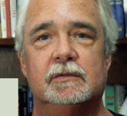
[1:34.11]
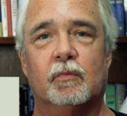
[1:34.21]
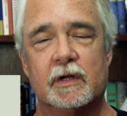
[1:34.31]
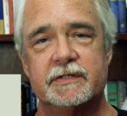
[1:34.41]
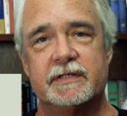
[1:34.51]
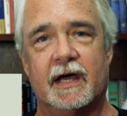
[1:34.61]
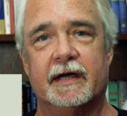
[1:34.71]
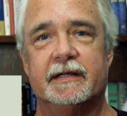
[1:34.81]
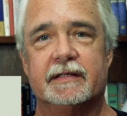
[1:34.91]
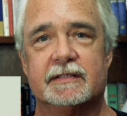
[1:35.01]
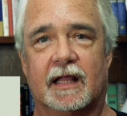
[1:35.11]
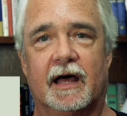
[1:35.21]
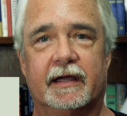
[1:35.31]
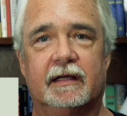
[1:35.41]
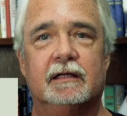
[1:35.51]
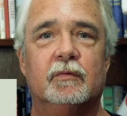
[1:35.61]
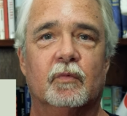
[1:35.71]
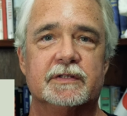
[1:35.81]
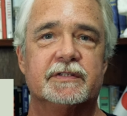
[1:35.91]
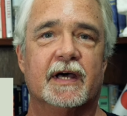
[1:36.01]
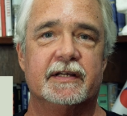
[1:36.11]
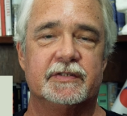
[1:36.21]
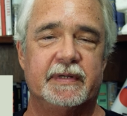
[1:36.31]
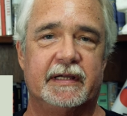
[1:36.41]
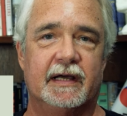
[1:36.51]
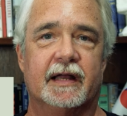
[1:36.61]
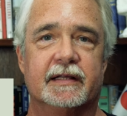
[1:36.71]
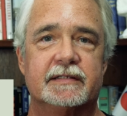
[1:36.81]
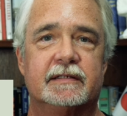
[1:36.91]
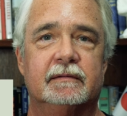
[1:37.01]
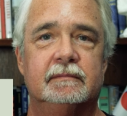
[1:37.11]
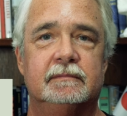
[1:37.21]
One side is lying, one side is being honest.